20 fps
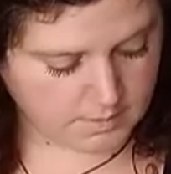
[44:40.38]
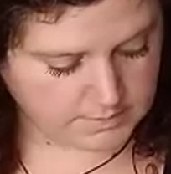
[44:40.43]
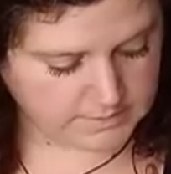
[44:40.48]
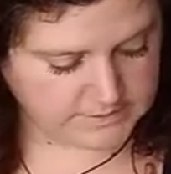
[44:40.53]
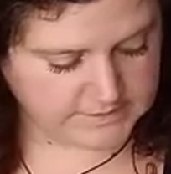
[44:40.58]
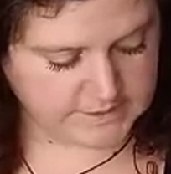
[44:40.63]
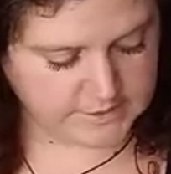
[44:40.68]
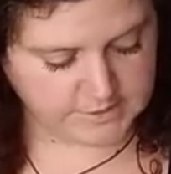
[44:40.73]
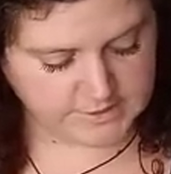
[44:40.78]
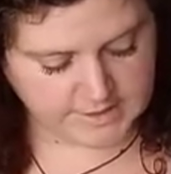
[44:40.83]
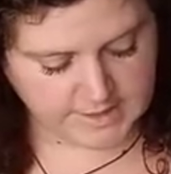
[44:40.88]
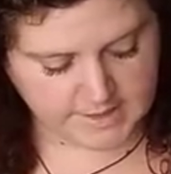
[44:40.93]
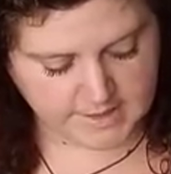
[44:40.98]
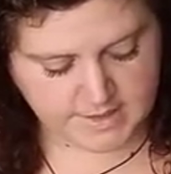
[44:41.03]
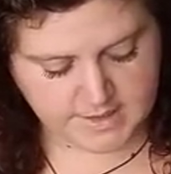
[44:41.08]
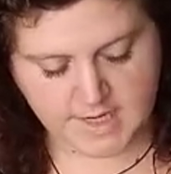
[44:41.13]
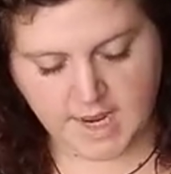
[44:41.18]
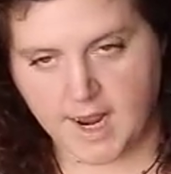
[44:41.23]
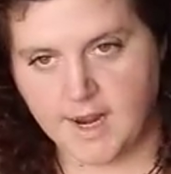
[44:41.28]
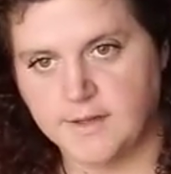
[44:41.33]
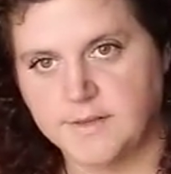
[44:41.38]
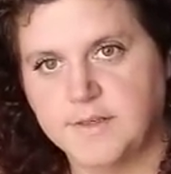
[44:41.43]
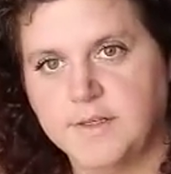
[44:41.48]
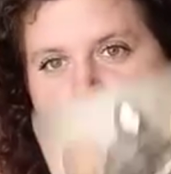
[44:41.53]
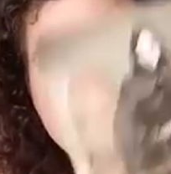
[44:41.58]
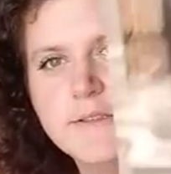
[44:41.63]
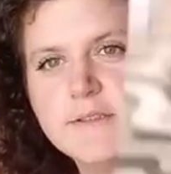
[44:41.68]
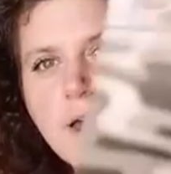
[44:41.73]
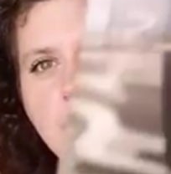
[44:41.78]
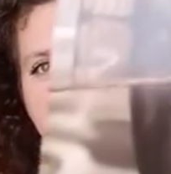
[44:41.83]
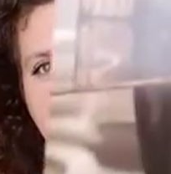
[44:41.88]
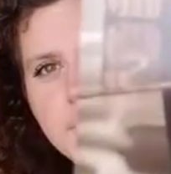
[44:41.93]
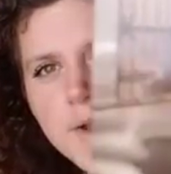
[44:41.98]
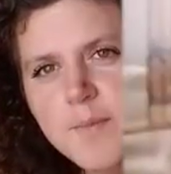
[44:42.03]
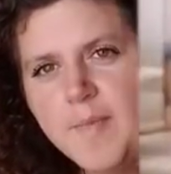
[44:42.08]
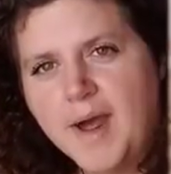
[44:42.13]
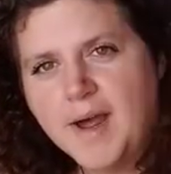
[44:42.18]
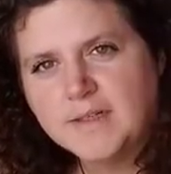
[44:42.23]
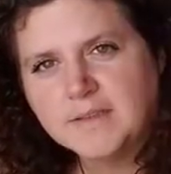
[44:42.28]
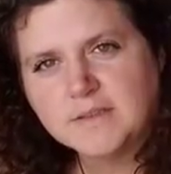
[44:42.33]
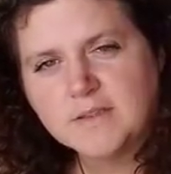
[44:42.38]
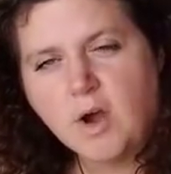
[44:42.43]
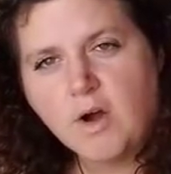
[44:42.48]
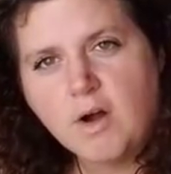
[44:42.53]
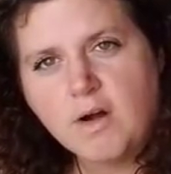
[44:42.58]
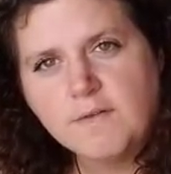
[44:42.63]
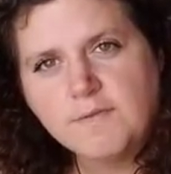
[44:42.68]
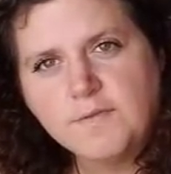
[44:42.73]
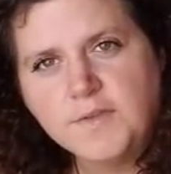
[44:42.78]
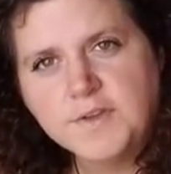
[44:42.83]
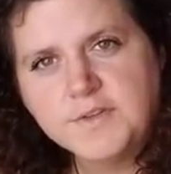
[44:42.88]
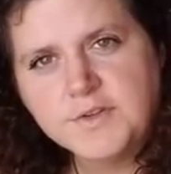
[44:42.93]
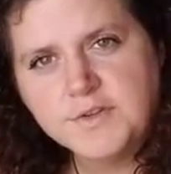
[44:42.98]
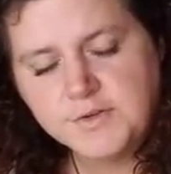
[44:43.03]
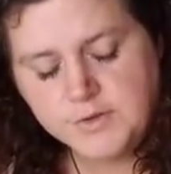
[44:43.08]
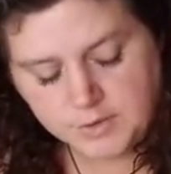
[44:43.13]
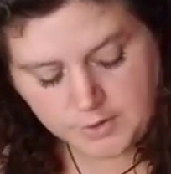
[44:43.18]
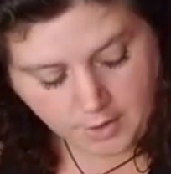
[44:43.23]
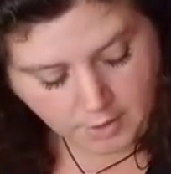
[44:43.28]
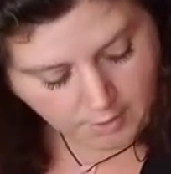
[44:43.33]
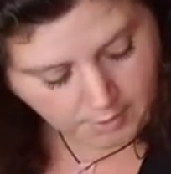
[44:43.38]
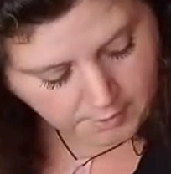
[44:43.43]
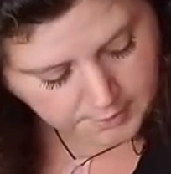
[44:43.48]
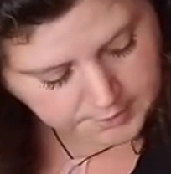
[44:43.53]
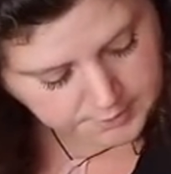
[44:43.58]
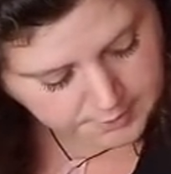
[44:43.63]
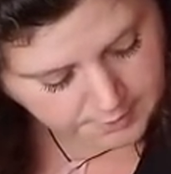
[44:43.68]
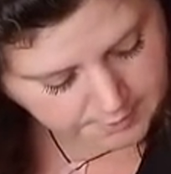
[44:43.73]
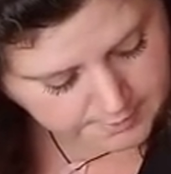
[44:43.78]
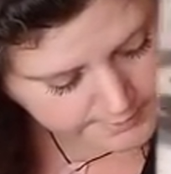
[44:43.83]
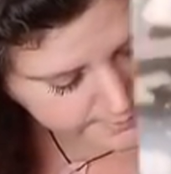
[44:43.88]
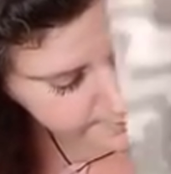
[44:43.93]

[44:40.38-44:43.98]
Because here's again the Death, and he's got like a mask off. This is your card.